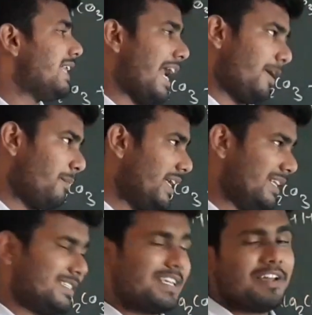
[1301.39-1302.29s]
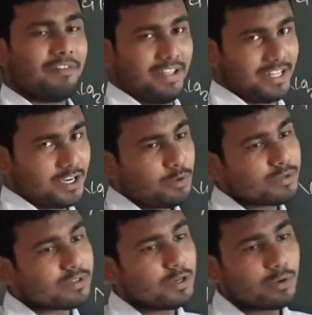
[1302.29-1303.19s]
That means whether you
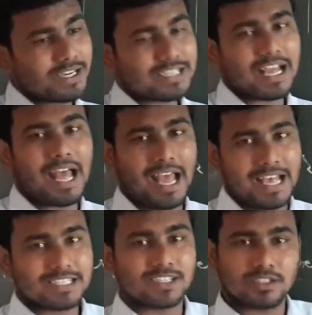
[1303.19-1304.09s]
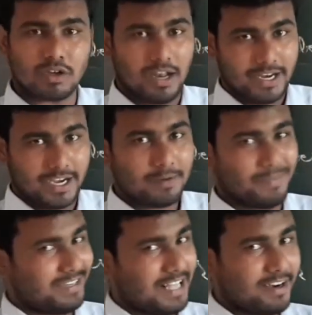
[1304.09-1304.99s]
look it as solid,
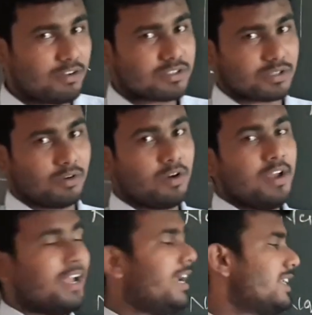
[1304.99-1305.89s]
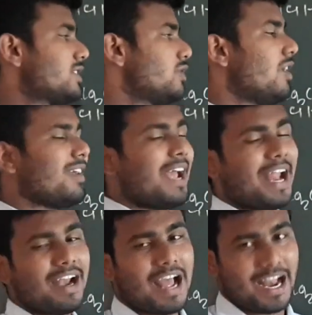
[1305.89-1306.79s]
but then also it is not
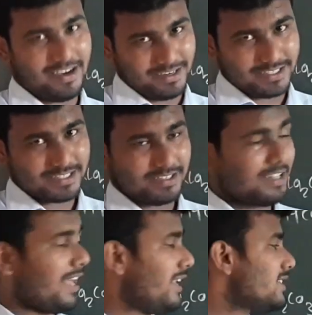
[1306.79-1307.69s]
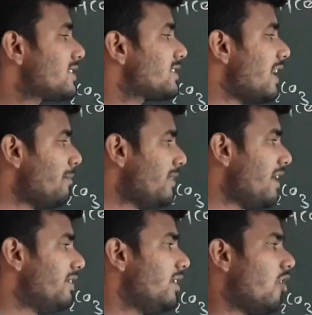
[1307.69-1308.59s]
anhydrous. There is some
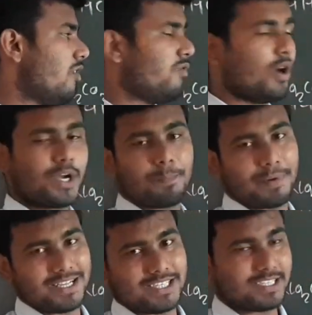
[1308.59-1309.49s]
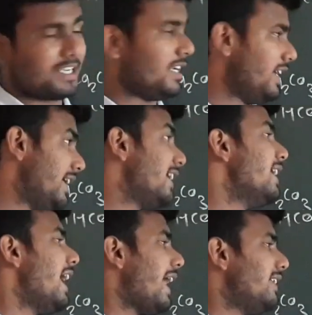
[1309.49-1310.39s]
level of water present in it,
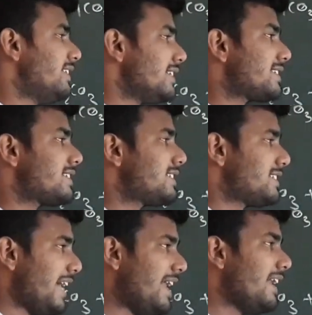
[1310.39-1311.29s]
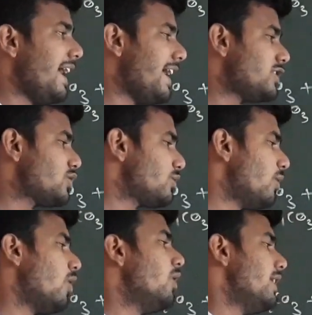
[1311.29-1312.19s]
and this
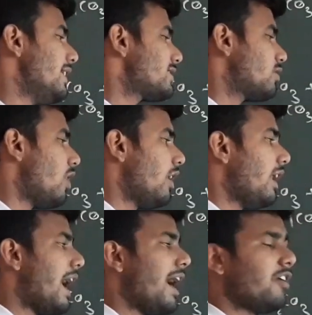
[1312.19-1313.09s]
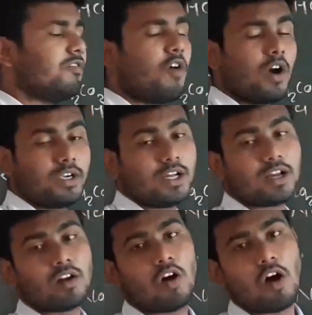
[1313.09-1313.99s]
10H2O is called our
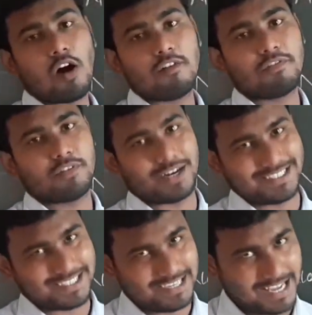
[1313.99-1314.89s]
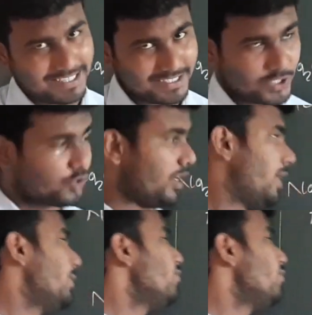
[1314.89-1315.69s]
water of crystallization.